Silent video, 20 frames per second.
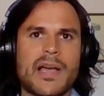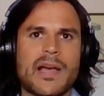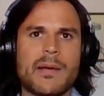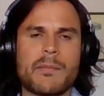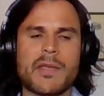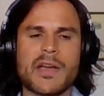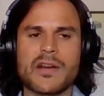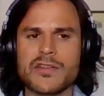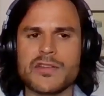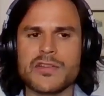
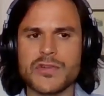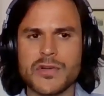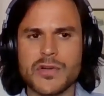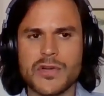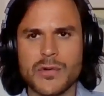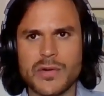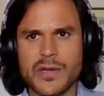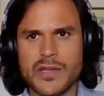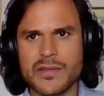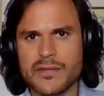I'm not gonna
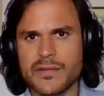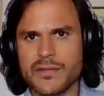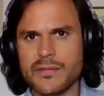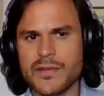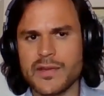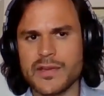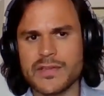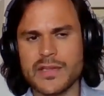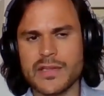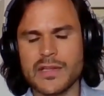sugarcoat it.
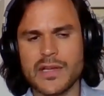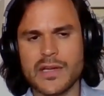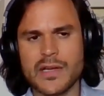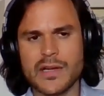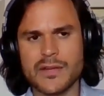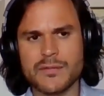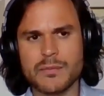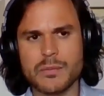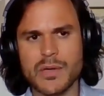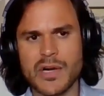There's a
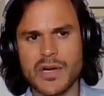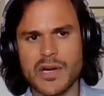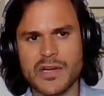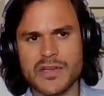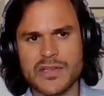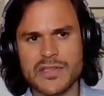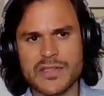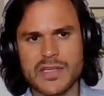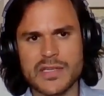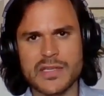lot of
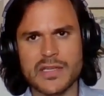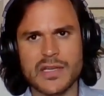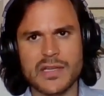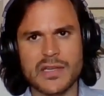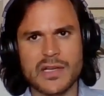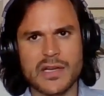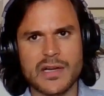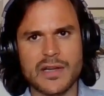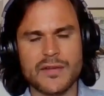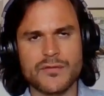bureaucracy, a
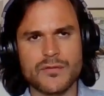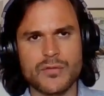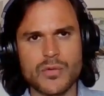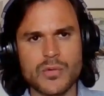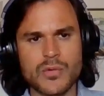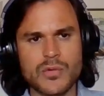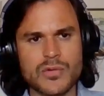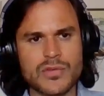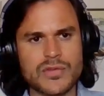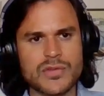lot of
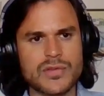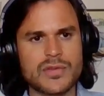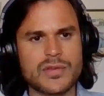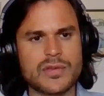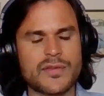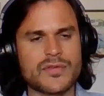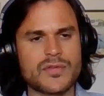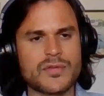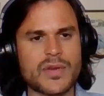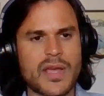rules
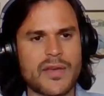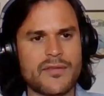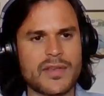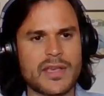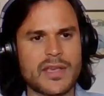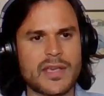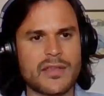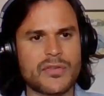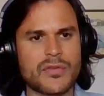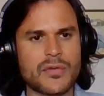you have to
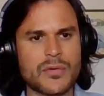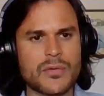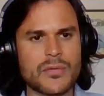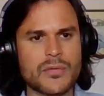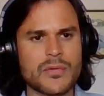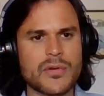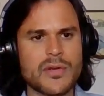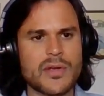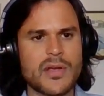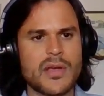navigate
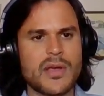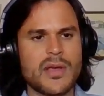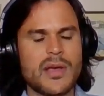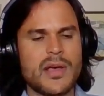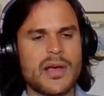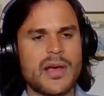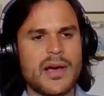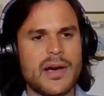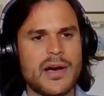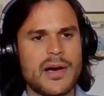through.
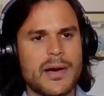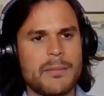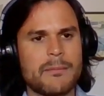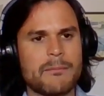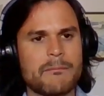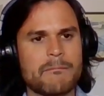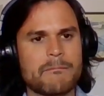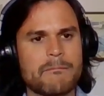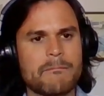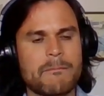
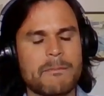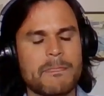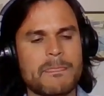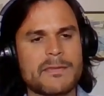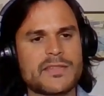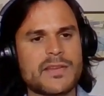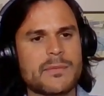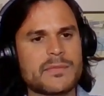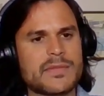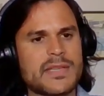
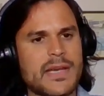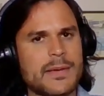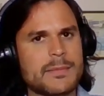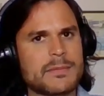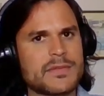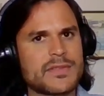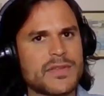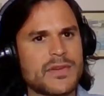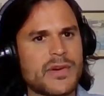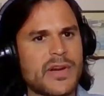
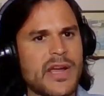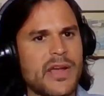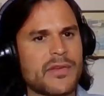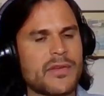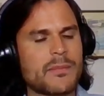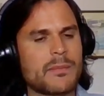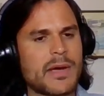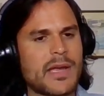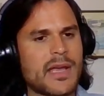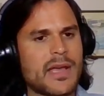Sometimes
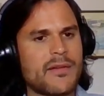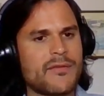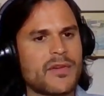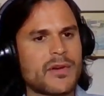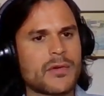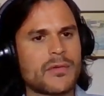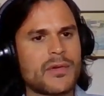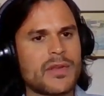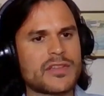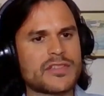you might have
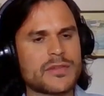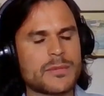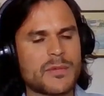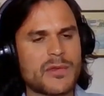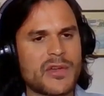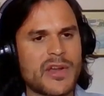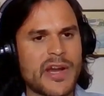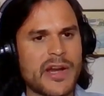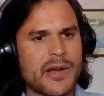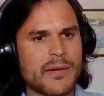regulation
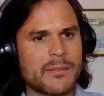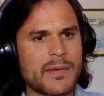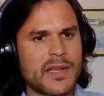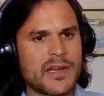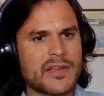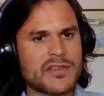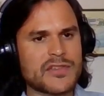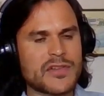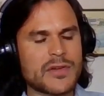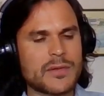for your hiring
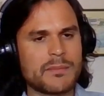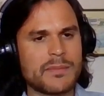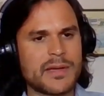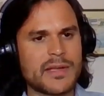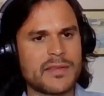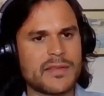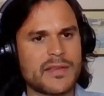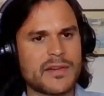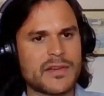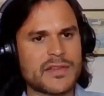manager,
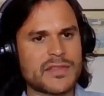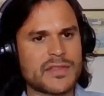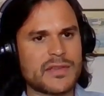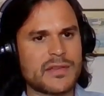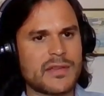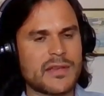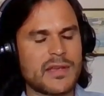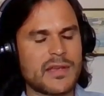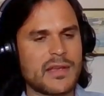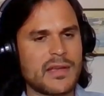but there's
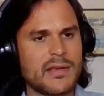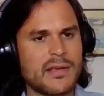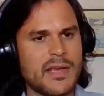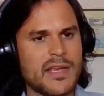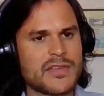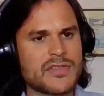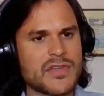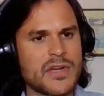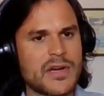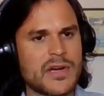the
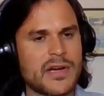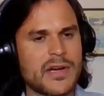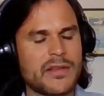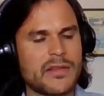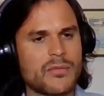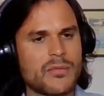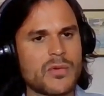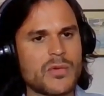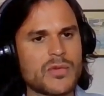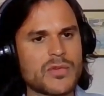HR and
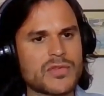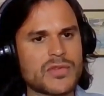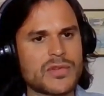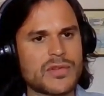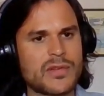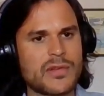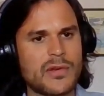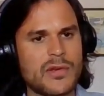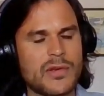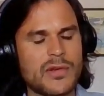the rules
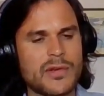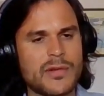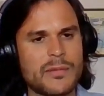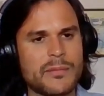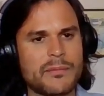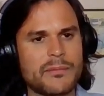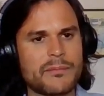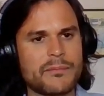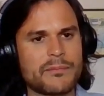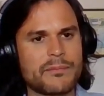
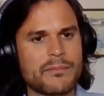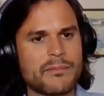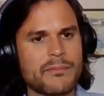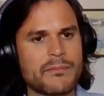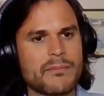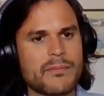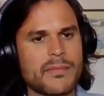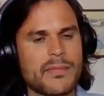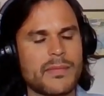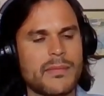
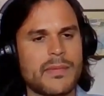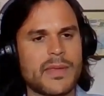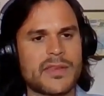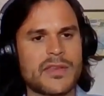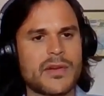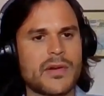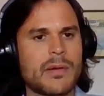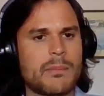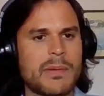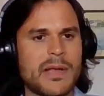that
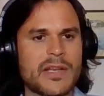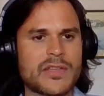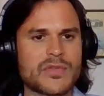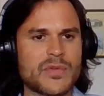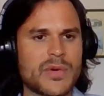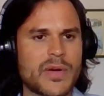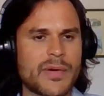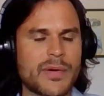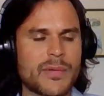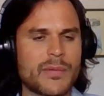you know apply
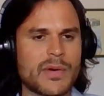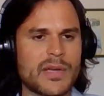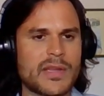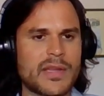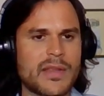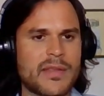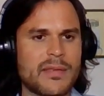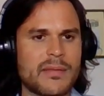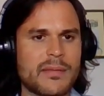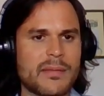to
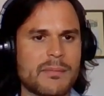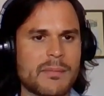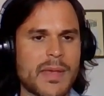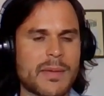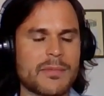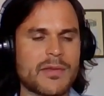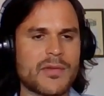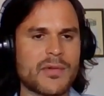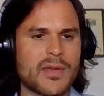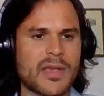everyone, and
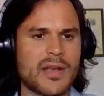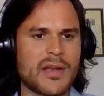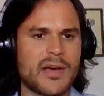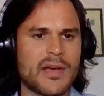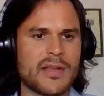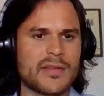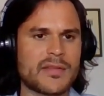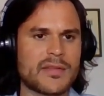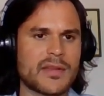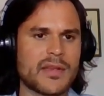maybe you
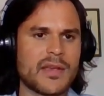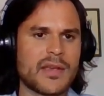cannot